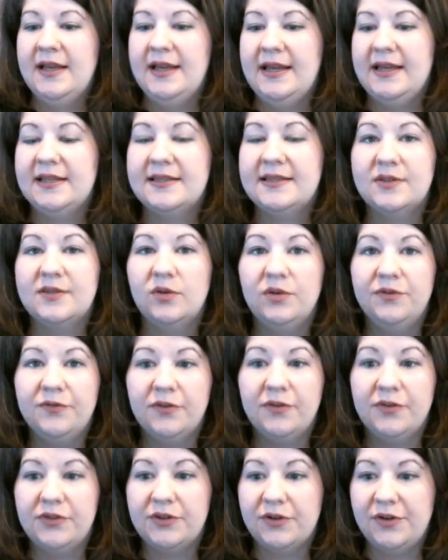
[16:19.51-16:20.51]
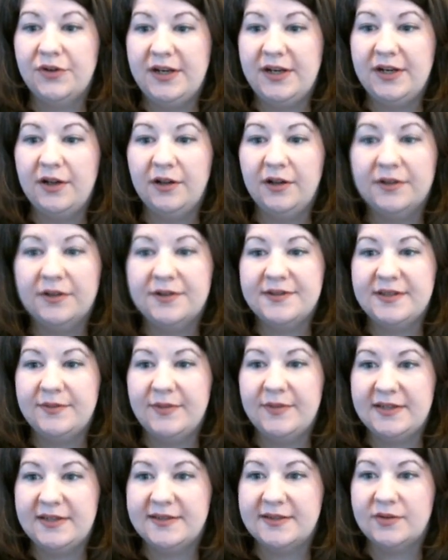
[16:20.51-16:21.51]
It sold for thirty dollars in
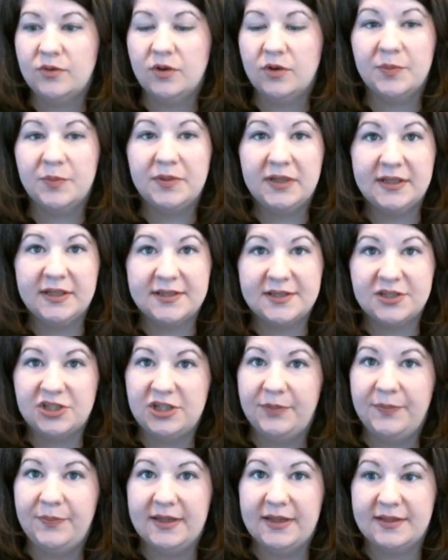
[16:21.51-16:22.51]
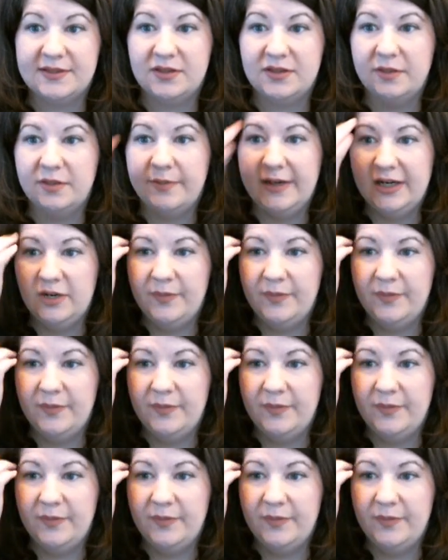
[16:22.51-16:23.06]
my store plus shipping, so the buyer